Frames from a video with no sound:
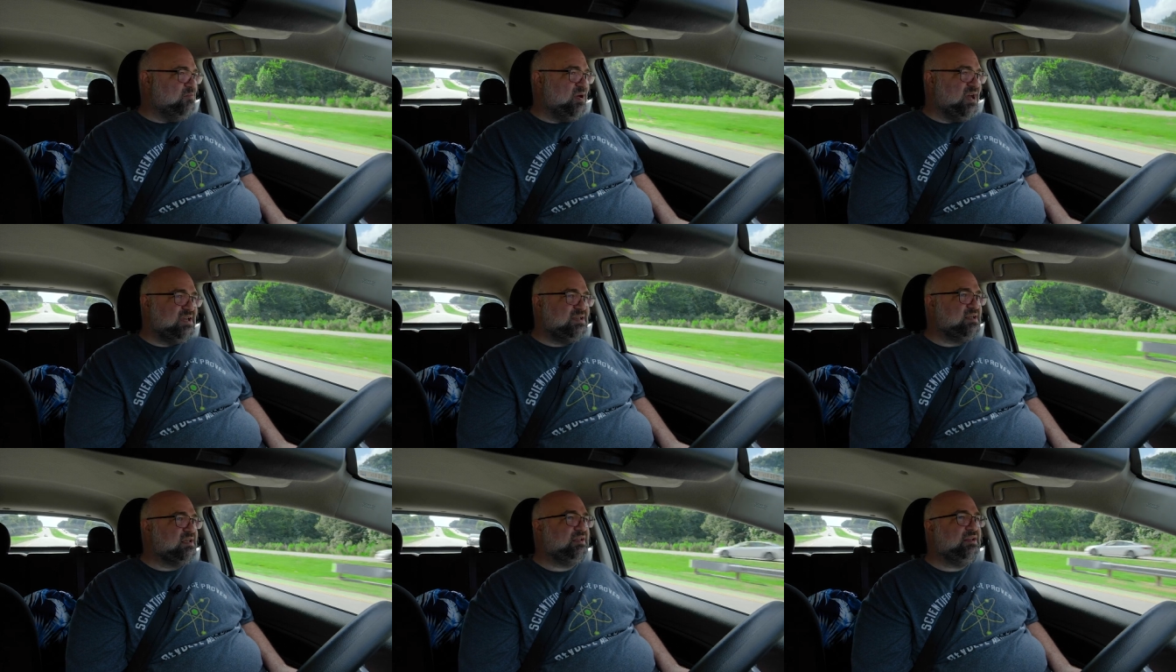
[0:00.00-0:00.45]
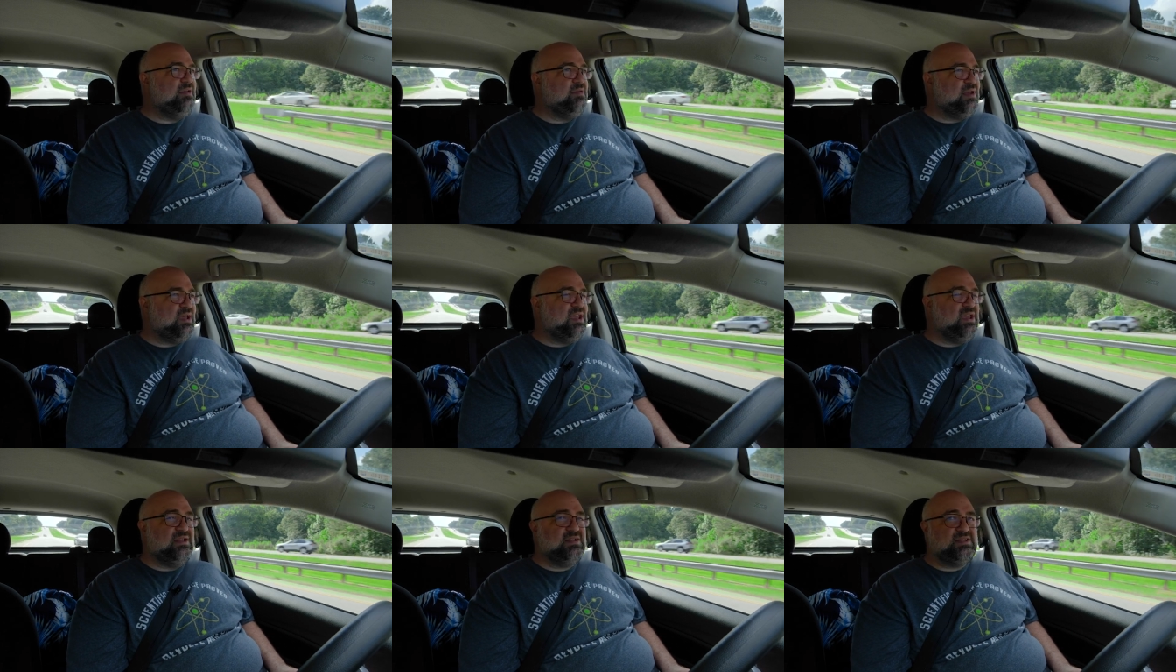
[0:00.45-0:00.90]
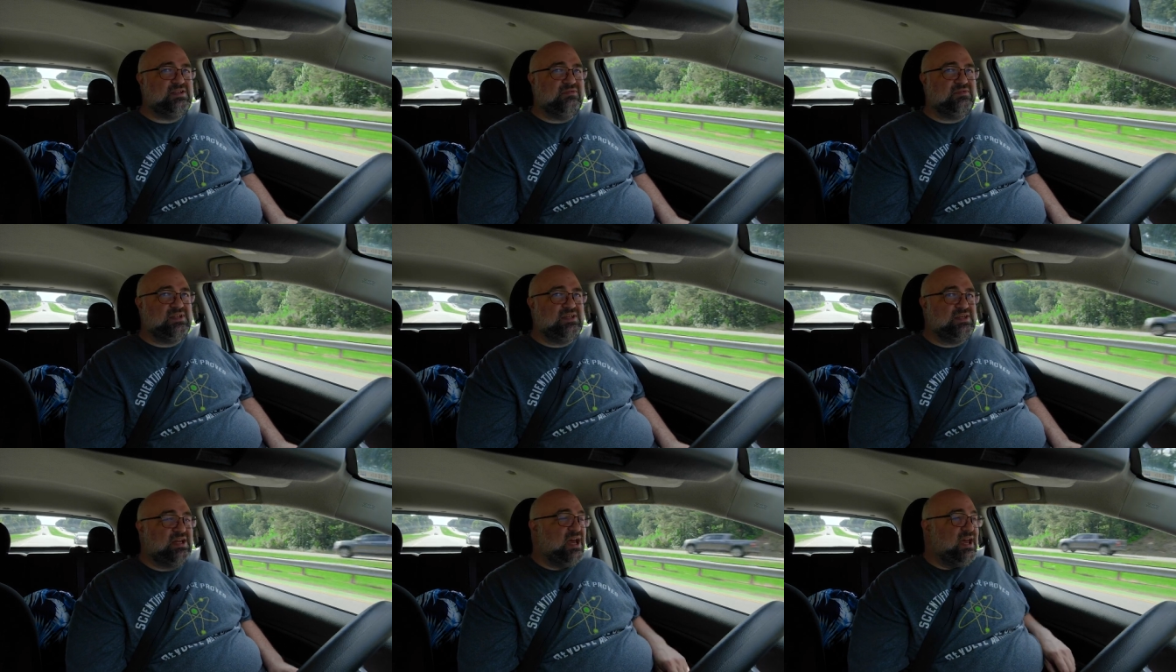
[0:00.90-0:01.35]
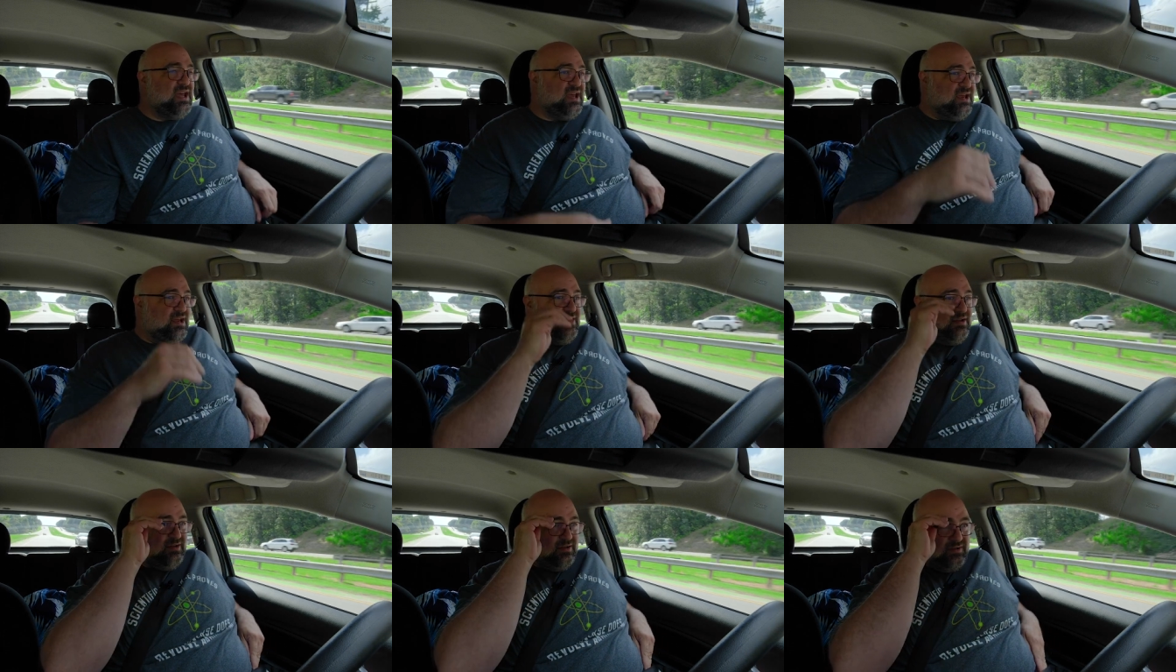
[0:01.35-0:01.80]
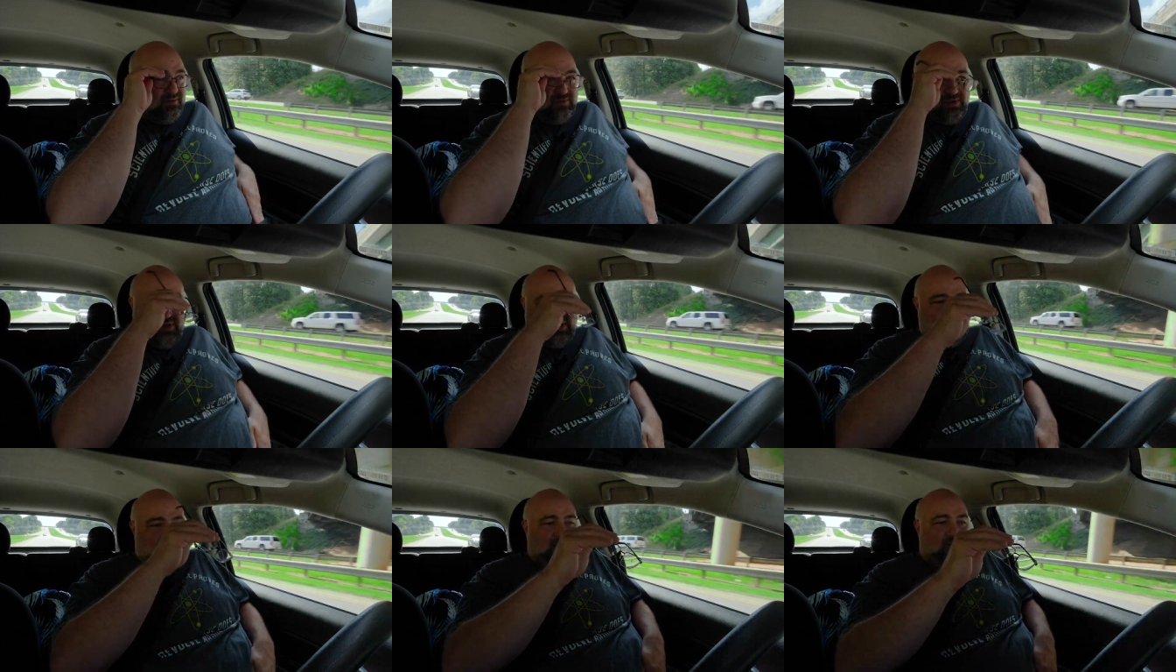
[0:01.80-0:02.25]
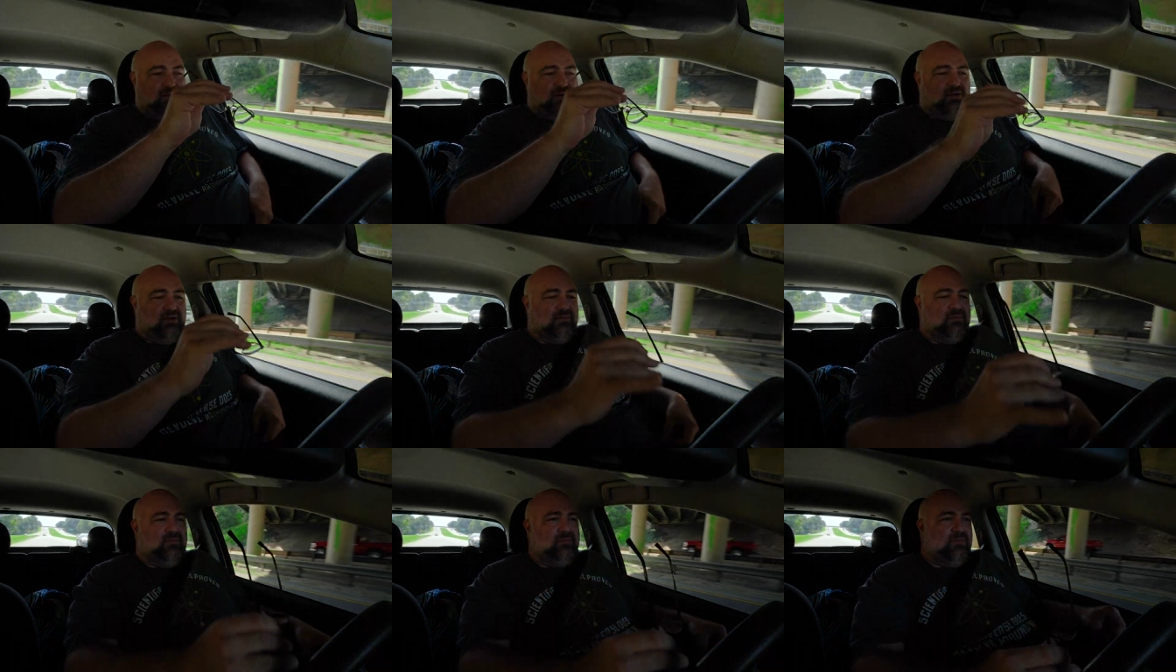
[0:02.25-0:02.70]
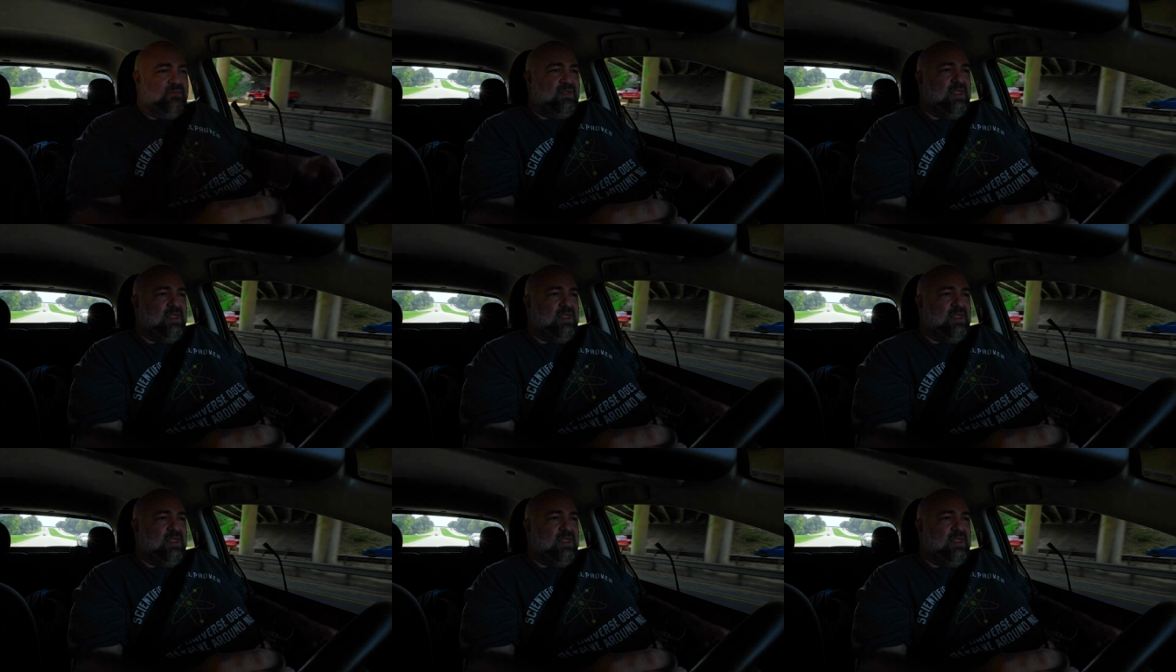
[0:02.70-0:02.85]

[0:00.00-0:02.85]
basically the kids of today, you know,